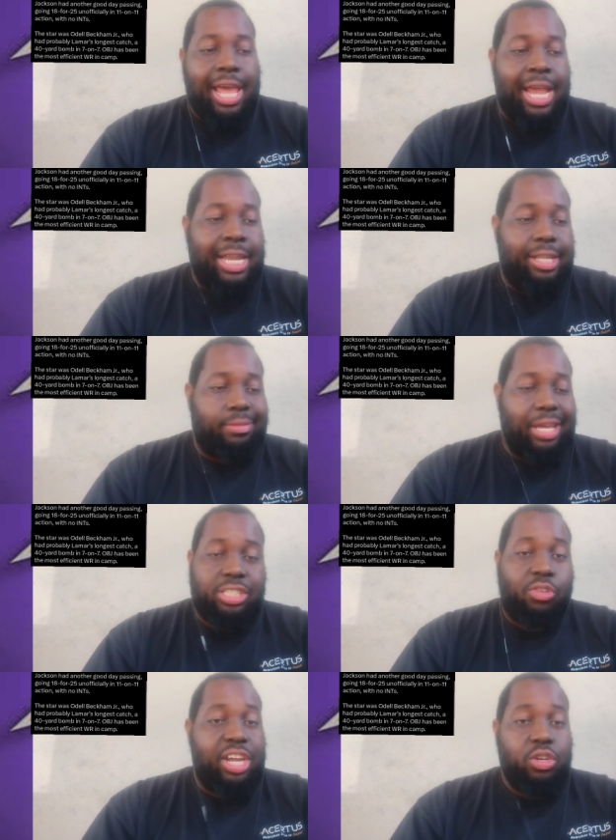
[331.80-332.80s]
And
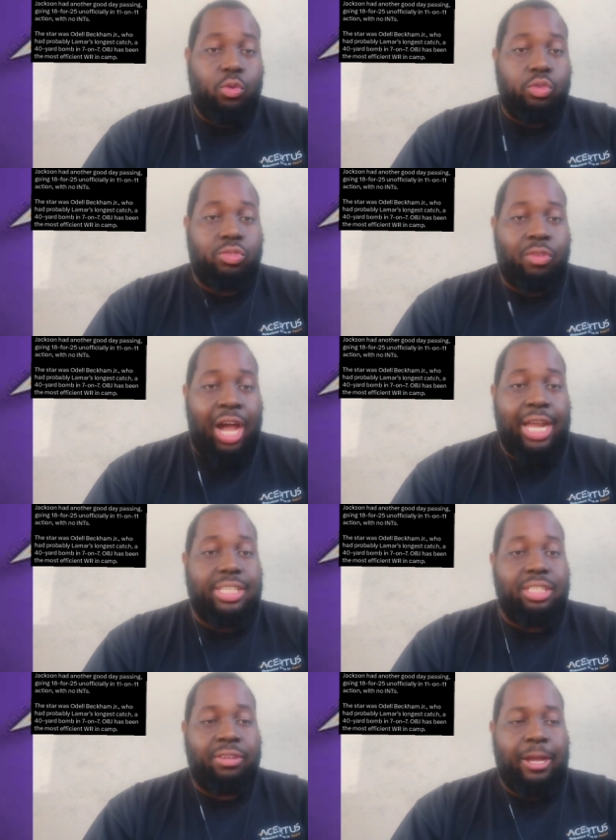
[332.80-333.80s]
that's great news,
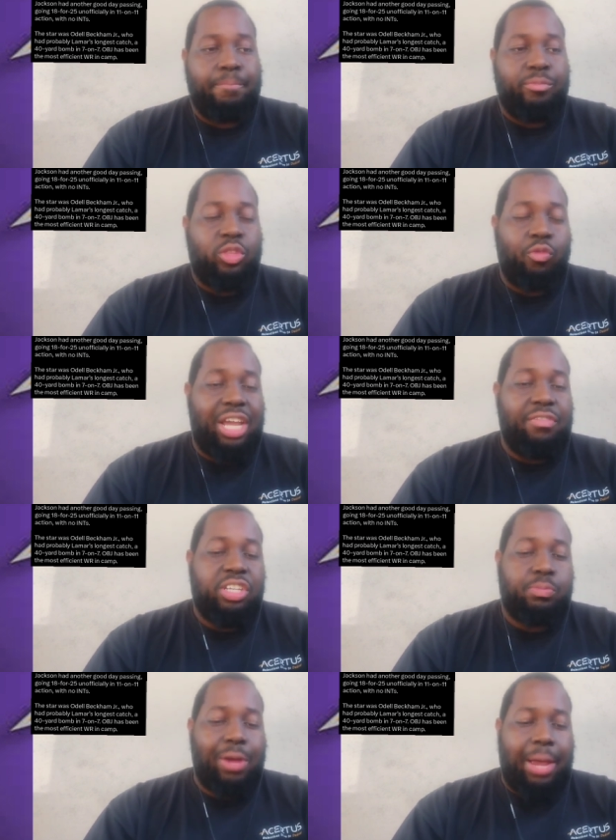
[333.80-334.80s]
honestly, right? The
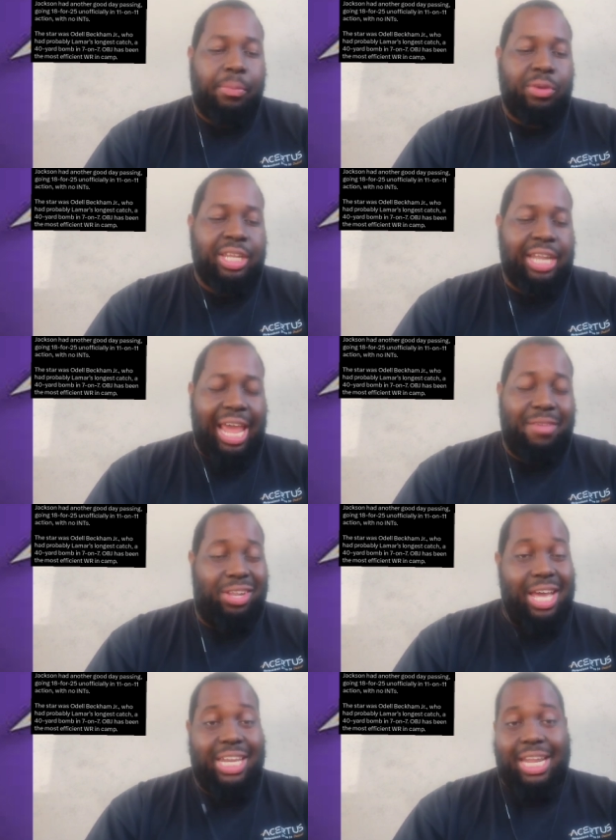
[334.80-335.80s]
Ravens probably, they have
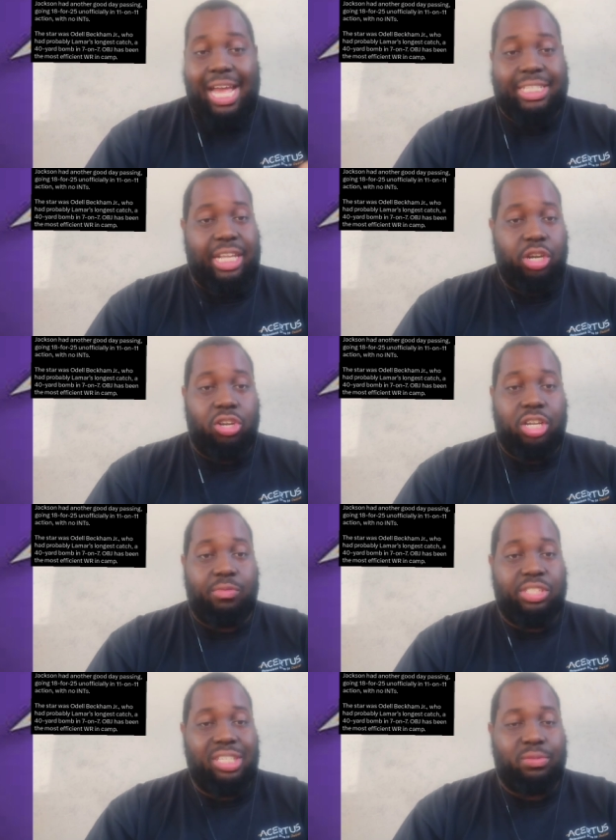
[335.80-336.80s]
a lot of guys that are good
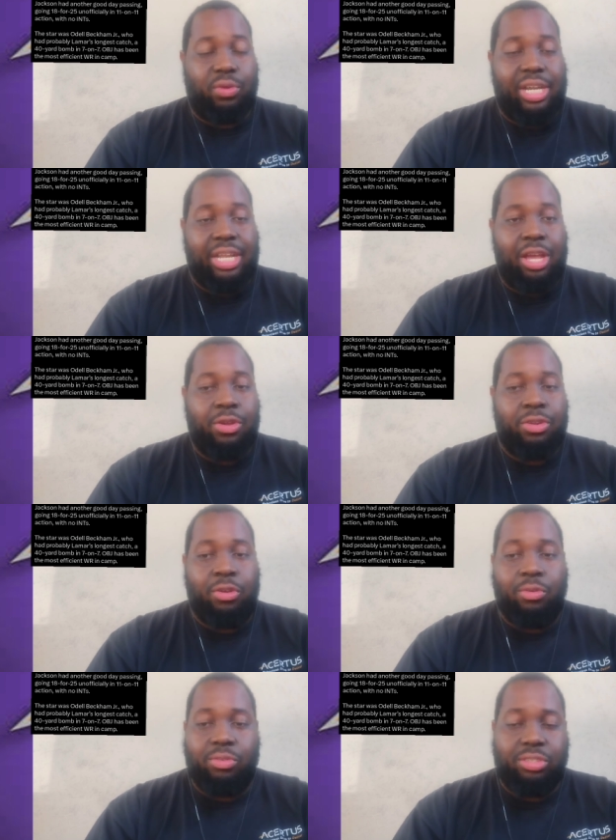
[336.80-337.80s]
at receiver right now. You
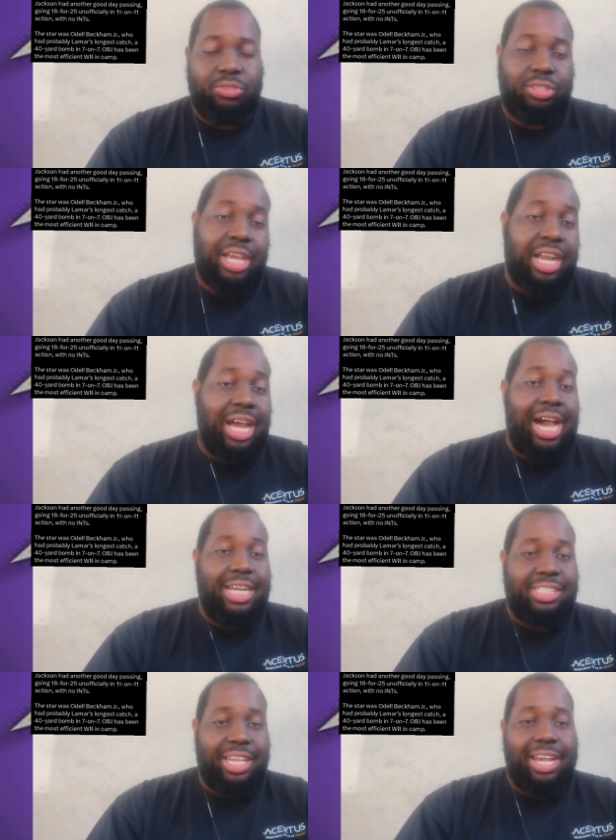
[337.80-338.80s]
know, it's kind of
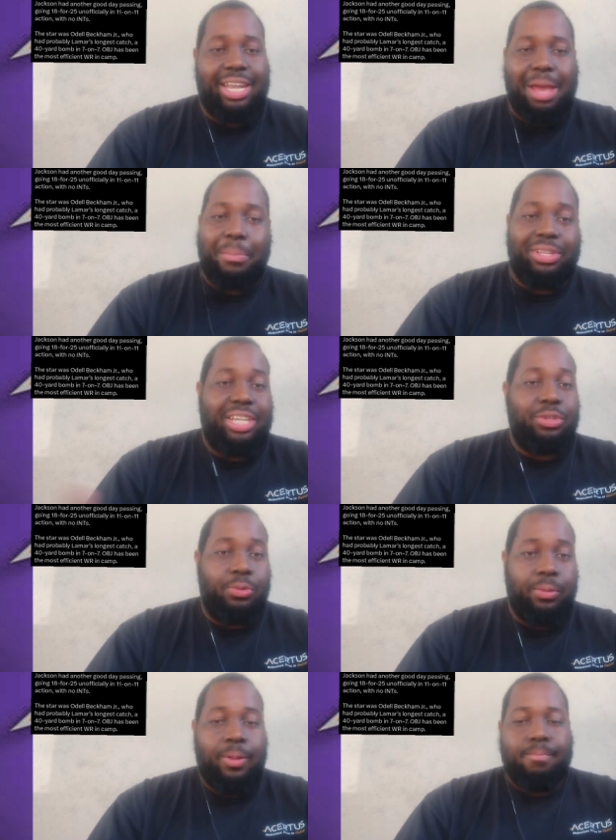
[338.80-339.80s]
odd saying that, but they
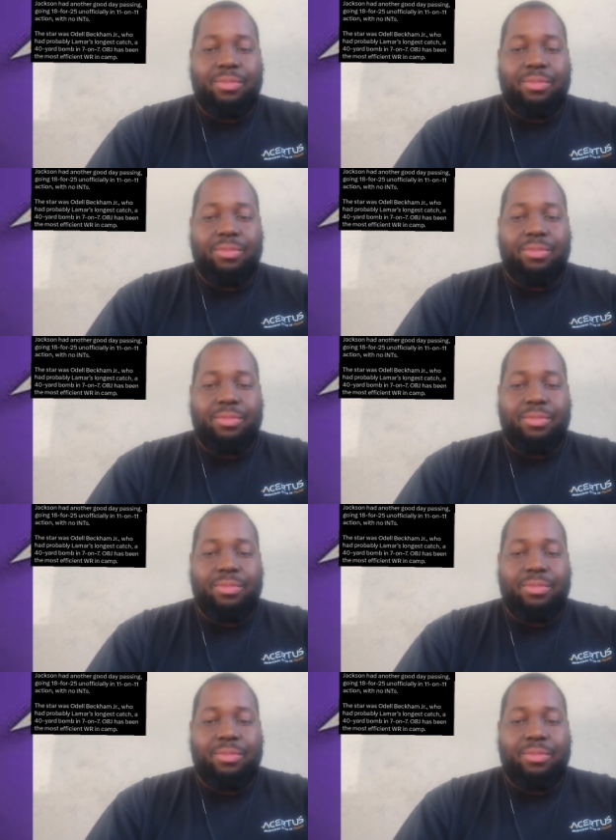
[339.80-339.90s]
do.